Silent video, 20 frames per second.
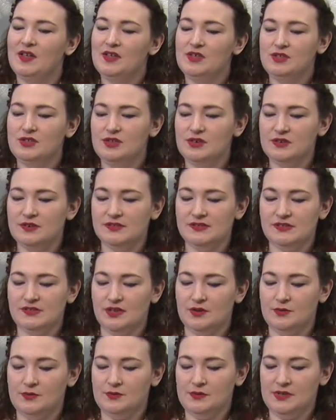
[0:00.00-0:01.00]
Sure.
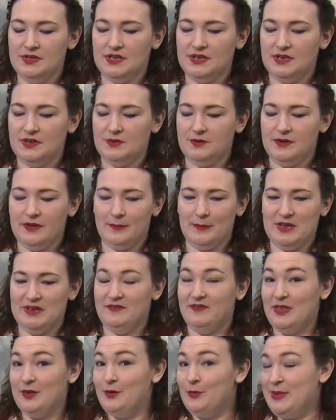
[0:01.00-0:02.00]
So,
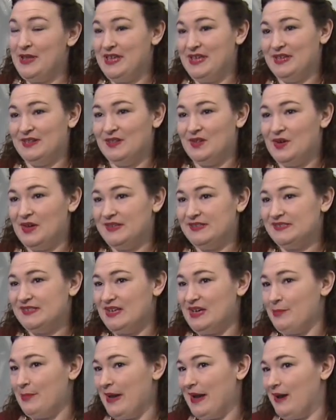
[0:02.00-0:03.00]
if they were making laws
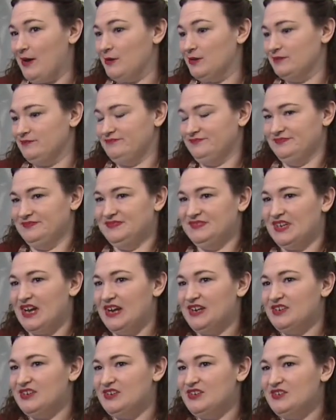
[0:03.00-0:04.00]
about
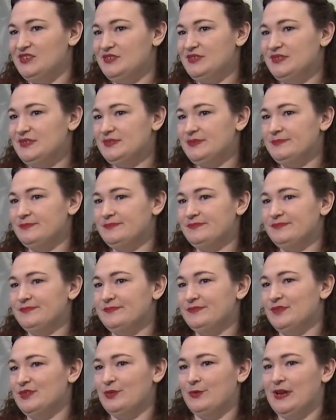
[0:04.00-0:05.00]
doctors
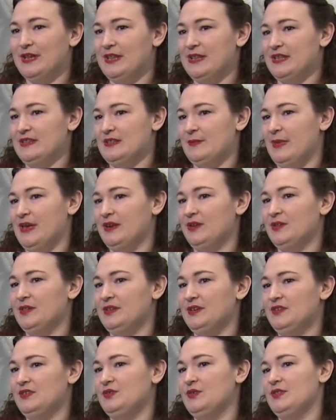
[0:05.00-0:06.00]
to regulate the medical
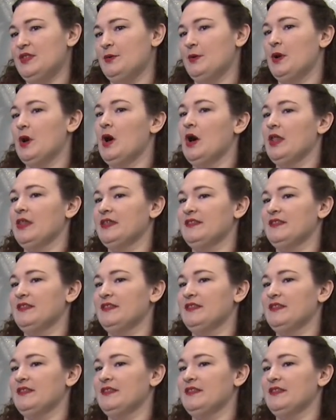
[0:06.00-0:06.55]
industry, they would call